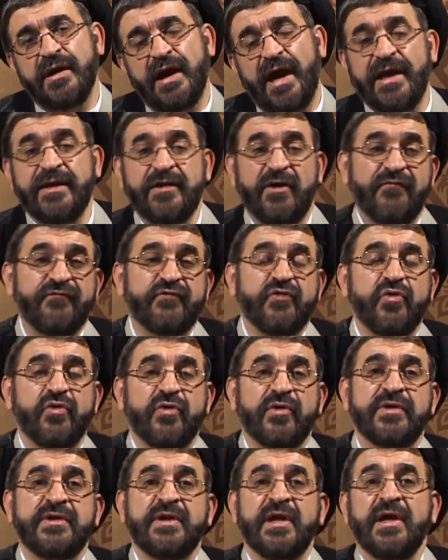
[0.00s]
And of
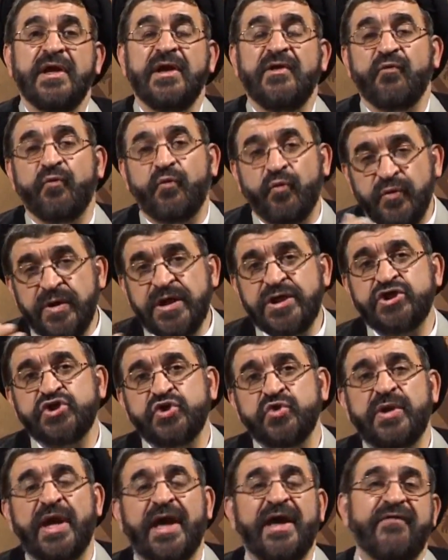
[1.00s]
course, we
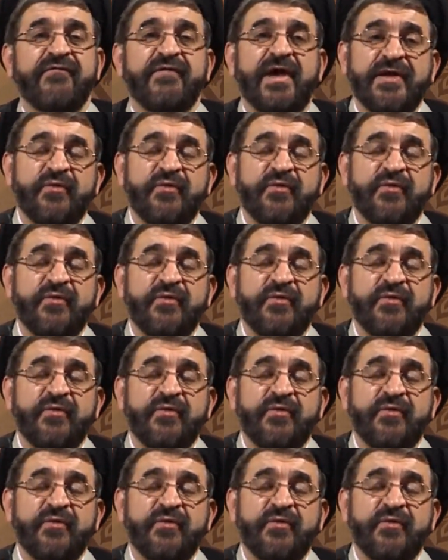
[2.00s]
should have,